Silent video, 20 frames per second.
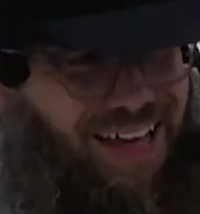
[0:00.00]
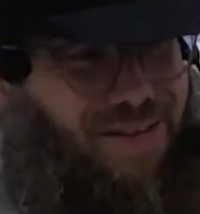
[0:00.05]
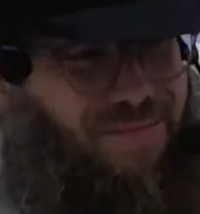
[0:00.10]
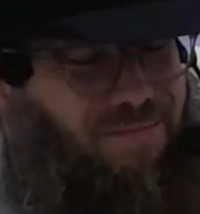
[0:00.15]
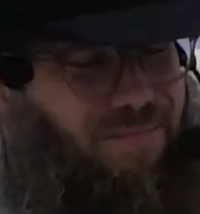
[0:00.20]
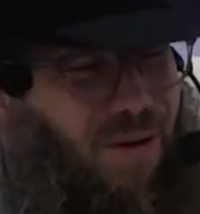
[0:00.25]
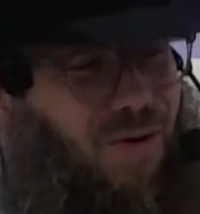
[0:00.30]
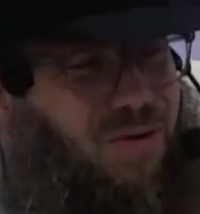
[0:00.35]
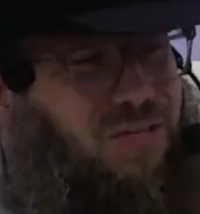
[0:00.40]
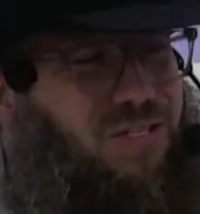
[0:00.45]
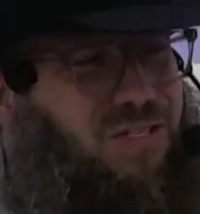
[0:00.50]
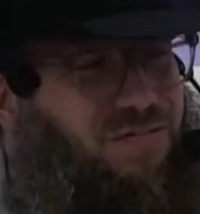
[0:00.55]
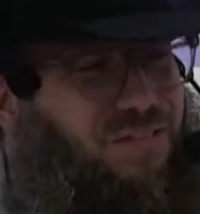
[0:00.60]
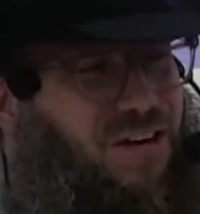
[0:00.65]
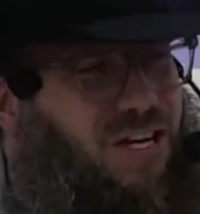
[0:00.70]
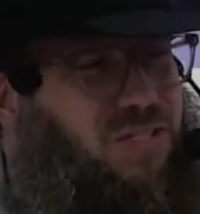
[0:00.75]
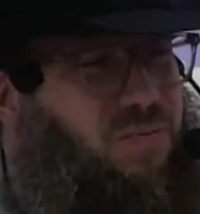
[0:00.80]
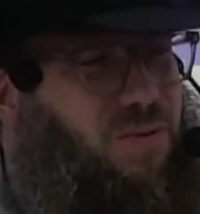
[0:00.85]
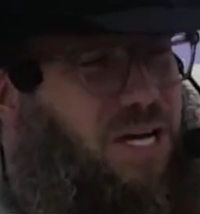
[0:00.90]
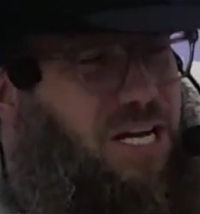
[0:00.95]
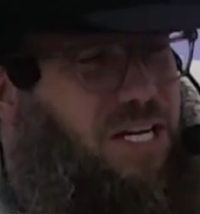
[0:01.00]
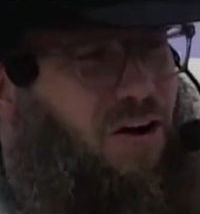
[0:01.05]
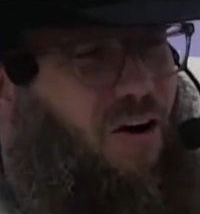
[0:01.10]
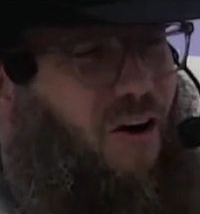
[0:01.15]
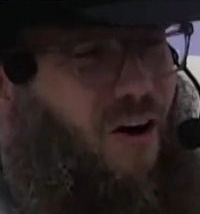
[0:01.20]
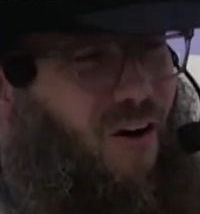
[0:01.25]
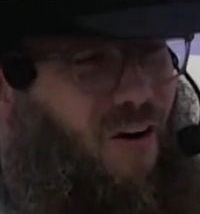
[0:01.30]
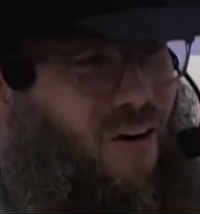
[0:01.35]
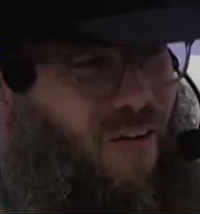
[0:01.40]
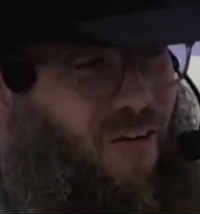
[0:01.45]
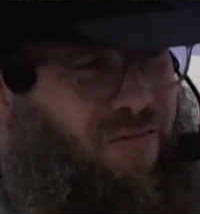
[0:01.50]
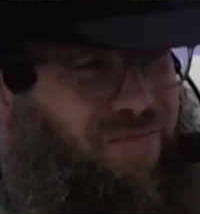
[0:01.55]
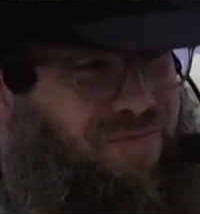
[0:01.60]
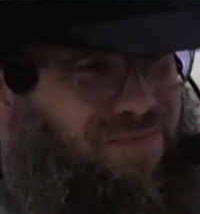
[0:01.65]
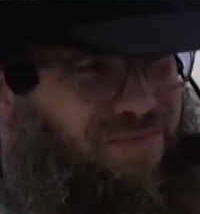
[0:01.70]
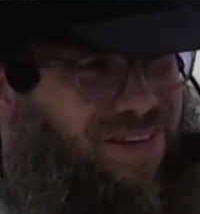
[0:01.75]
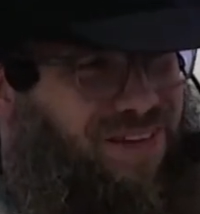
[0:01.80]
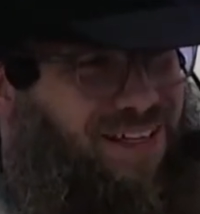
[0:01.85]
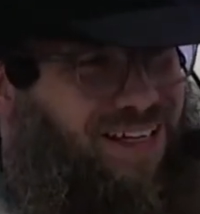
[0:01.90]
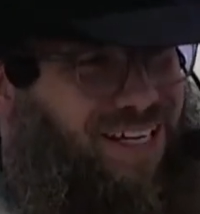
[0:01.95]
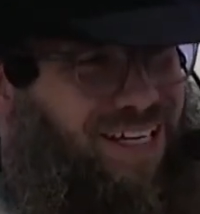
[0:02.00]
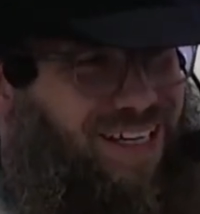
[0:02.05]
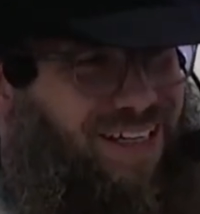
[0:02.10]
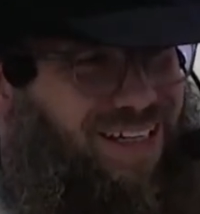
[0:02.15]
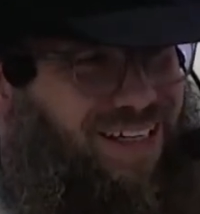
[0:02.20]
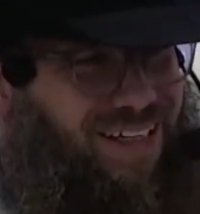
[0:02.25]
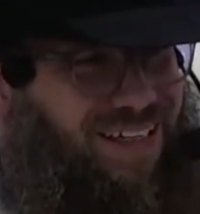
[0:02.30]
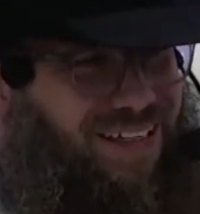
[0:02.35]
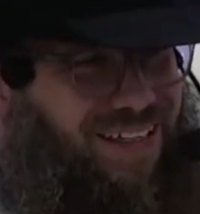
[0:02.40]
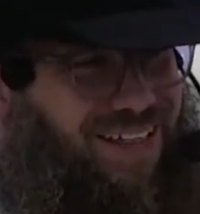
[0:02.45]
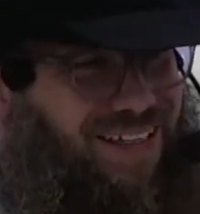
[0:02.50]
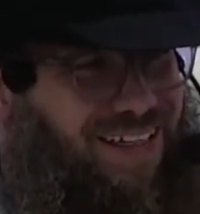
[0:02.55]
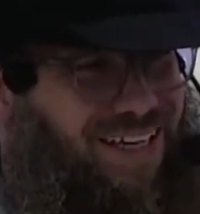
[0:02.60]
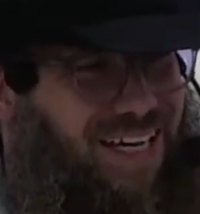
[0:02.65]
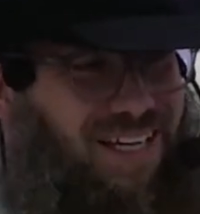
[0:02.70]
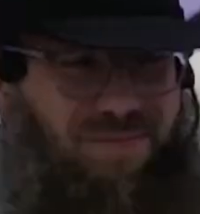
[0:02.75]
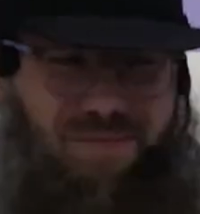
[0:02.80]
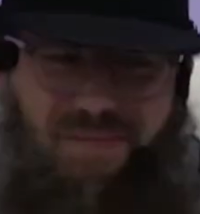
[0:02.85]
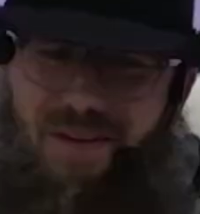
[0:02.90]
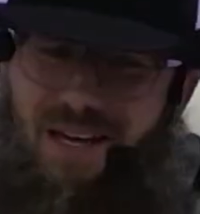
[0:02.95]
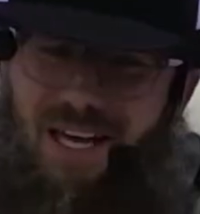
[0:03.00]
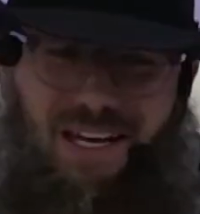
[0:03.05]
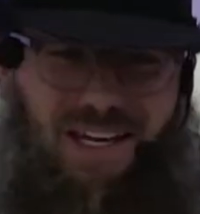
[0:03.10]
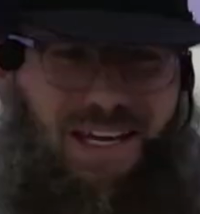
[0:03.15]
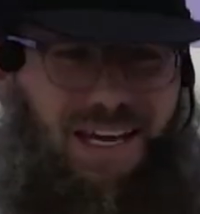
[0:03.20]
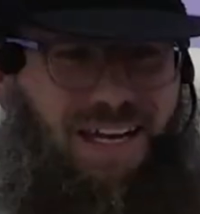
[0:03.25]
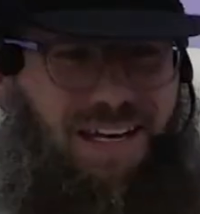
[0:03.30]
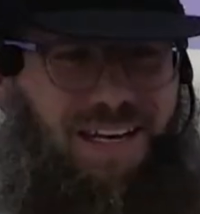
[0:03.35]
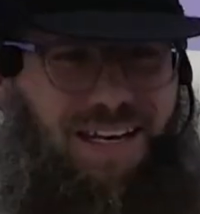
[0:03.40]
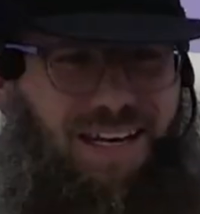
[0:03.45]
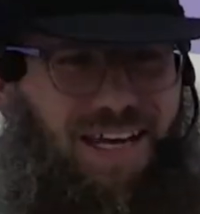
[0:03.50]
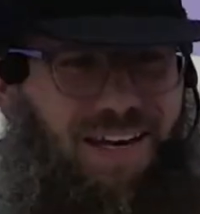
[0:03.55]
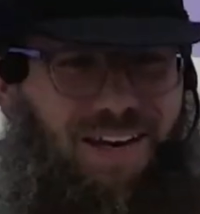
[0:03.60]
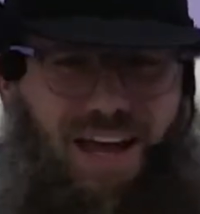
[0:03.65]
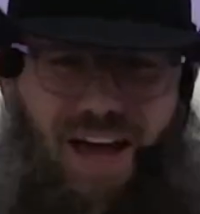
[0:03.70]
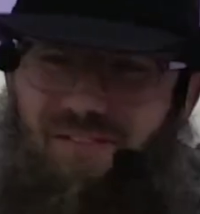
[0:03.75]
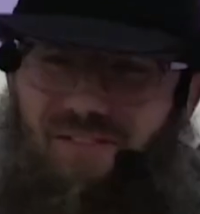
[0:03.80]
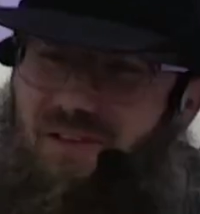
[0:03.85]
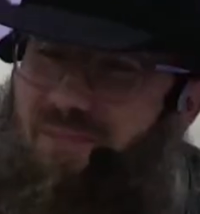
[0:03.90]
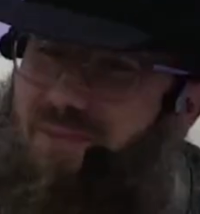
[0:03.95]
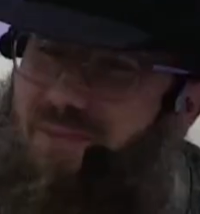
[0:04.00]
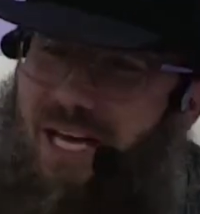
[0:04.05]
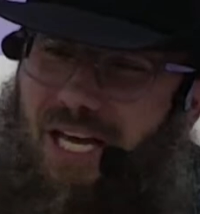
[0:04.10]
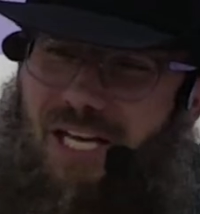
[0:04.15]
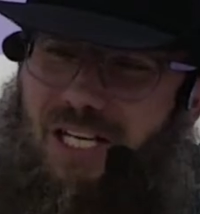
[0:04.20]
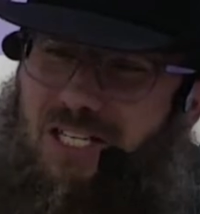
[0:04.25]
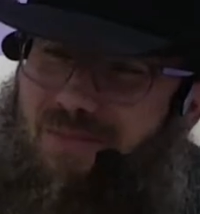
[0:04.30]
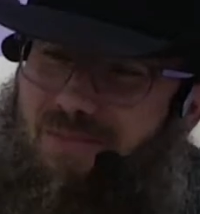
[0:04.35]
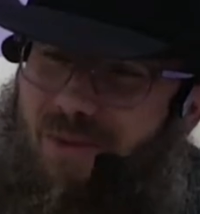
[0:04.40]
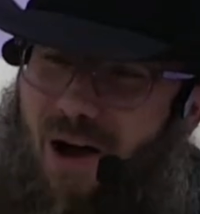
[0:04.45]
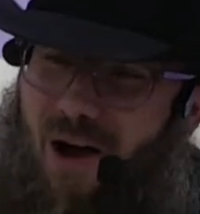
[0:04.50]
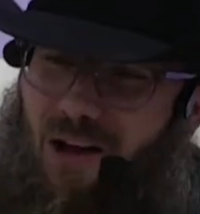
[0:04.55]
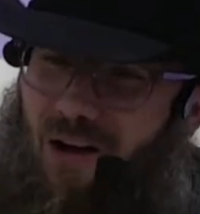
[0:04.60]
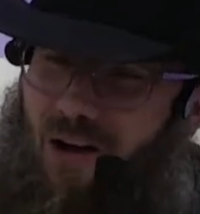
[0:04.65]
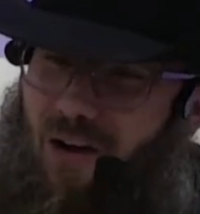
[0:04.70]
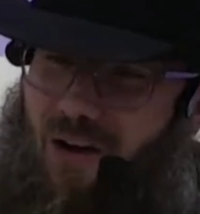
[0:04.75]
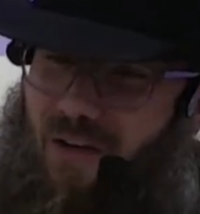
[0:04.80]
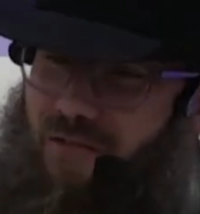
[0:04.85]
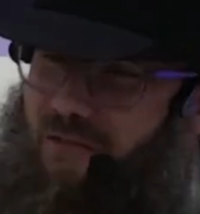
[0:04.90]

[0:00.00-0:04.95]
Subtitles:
Most of us, we'd go home and have the biggest smile on our